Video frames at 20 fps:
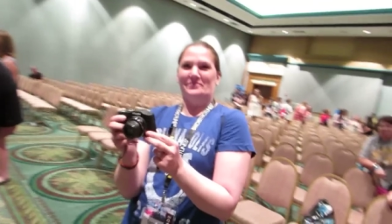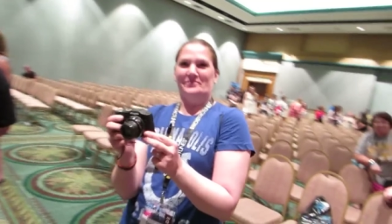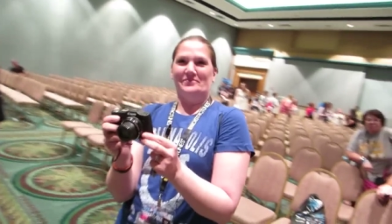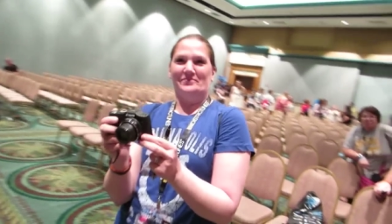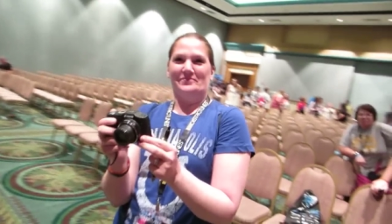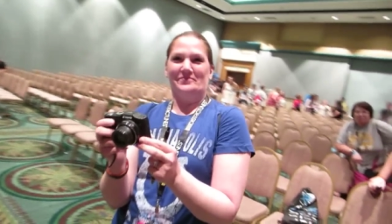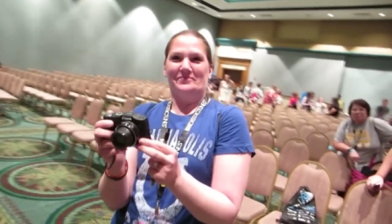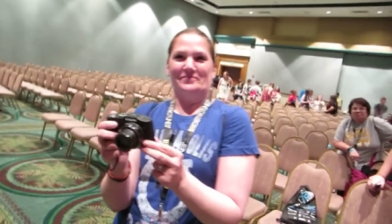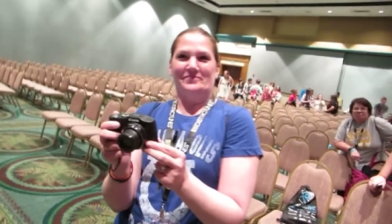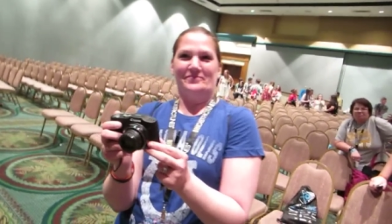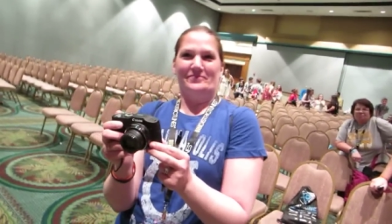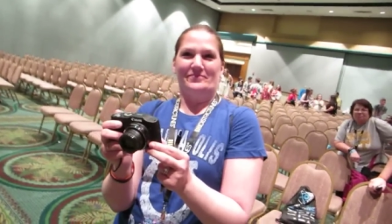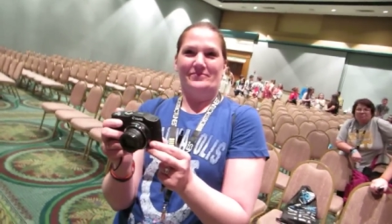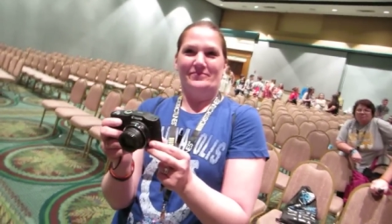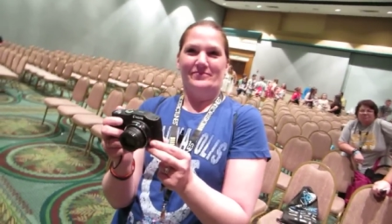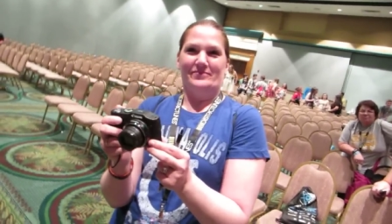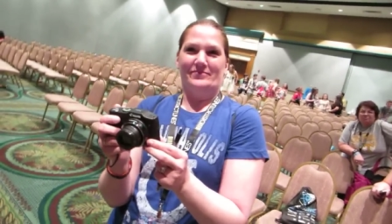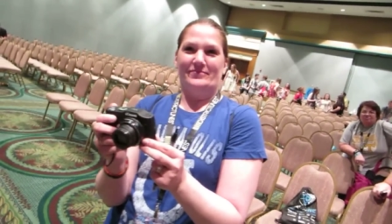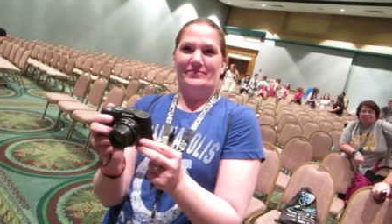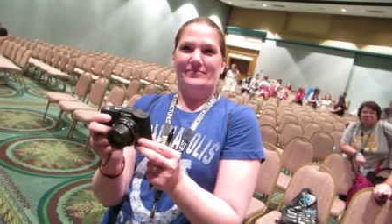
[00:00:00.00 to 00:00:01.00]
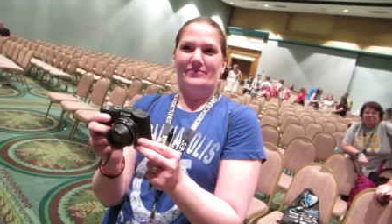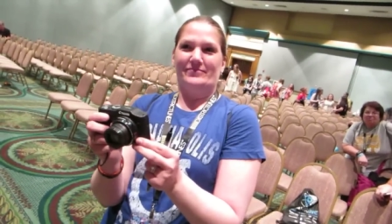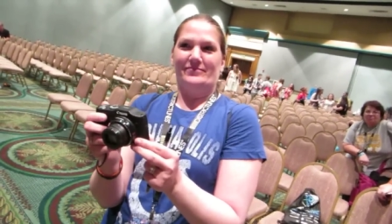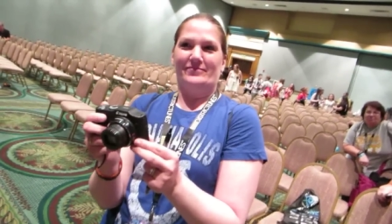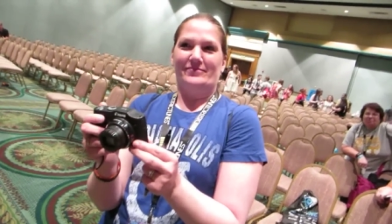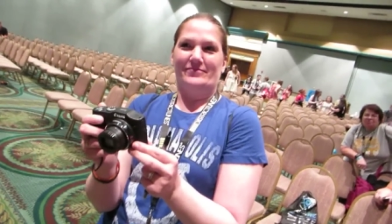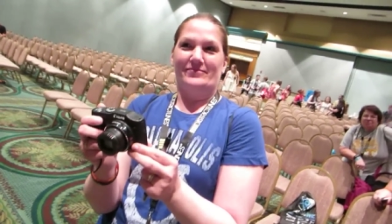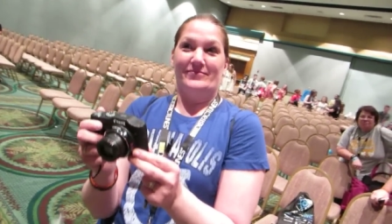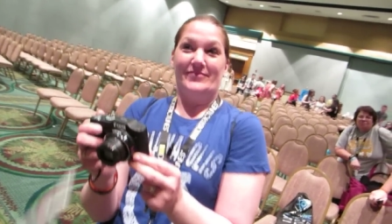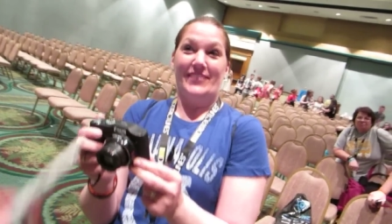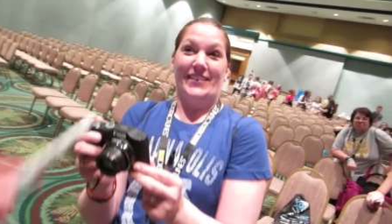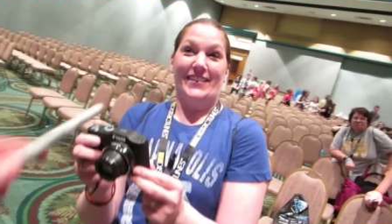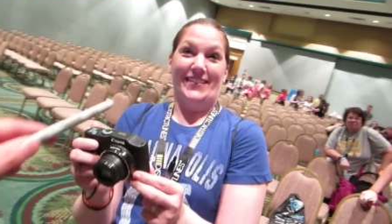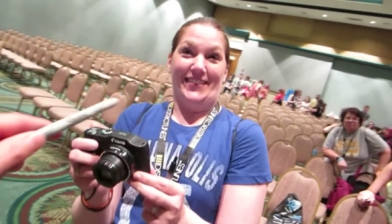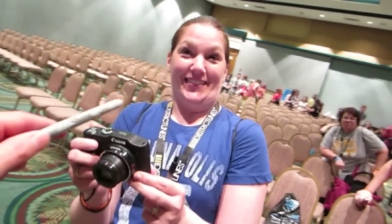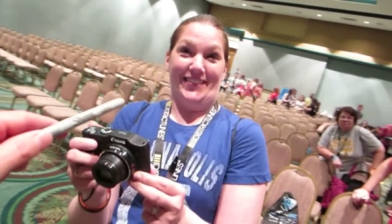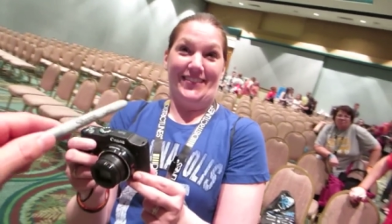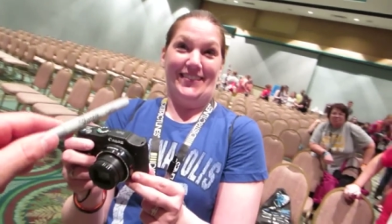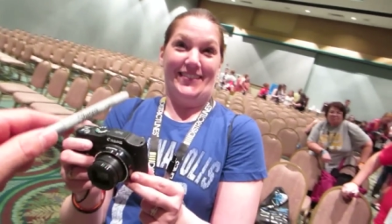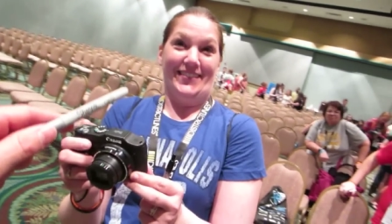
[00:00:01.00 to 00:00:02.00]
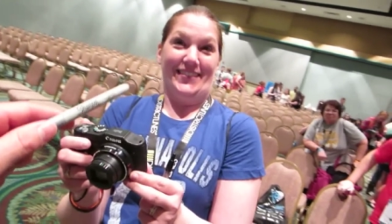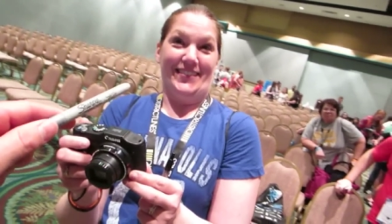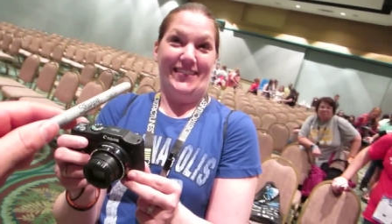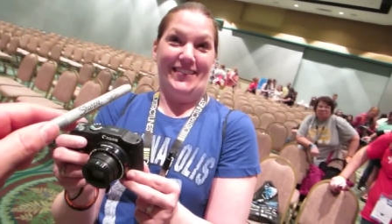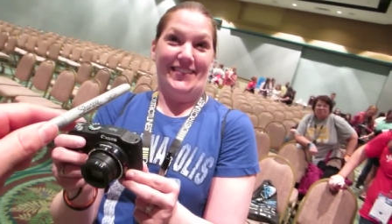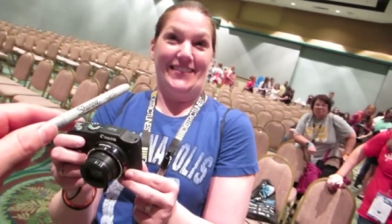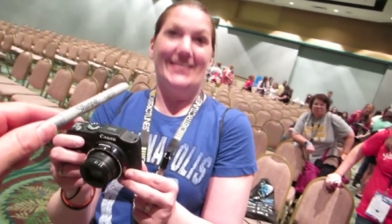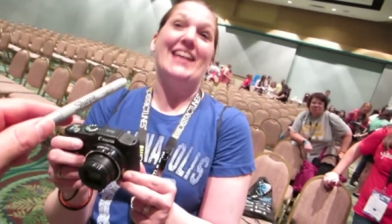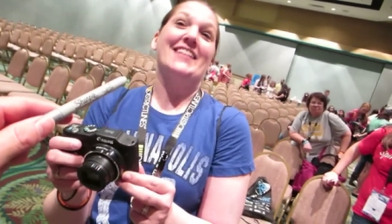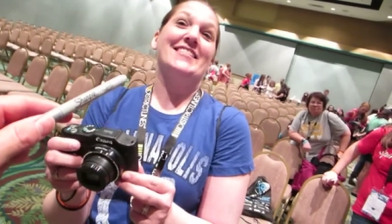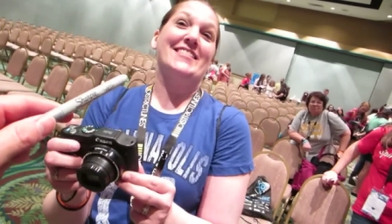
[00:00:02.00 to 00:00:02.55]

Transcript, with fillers: you're going to get a raise in your allowance. Is Trevor your son? Yes.